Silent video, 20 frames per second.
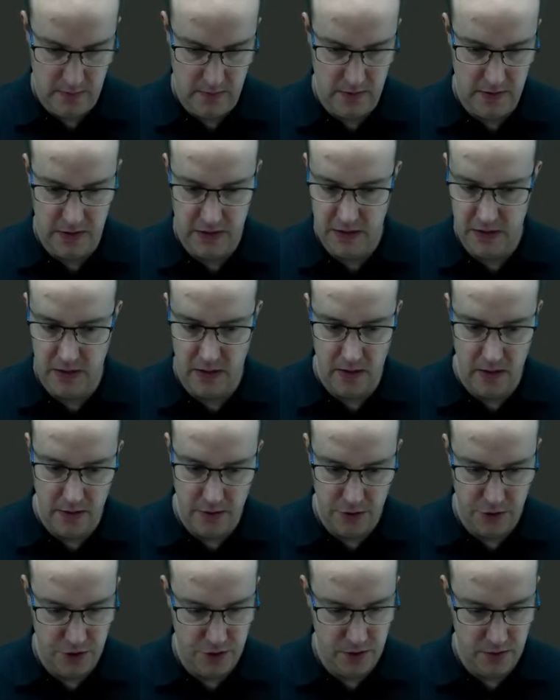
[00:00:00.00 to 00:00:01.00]

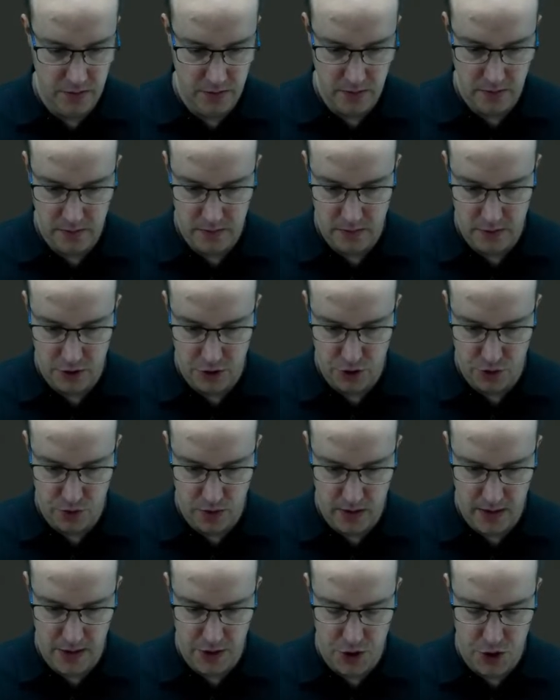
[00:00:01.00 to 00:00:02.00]
search to
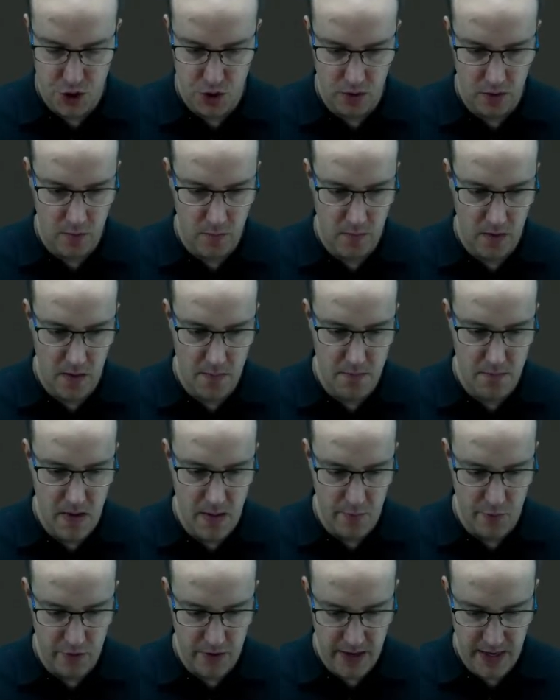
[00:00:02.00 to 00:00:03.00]
try and jog my
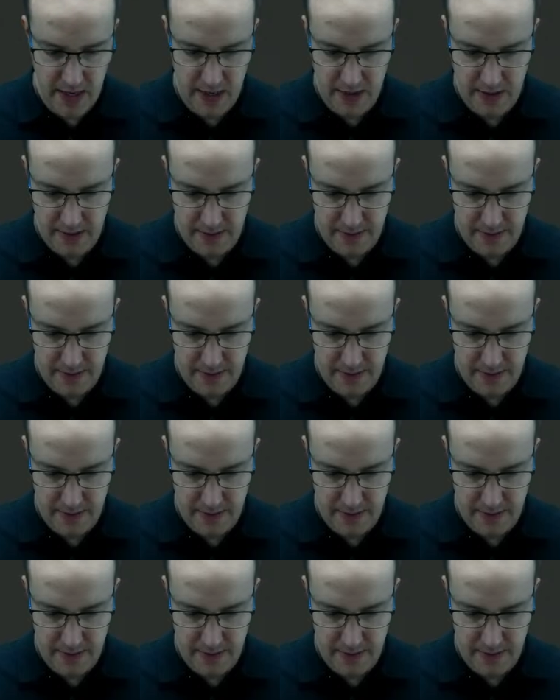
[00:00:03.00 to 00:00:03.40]
memory.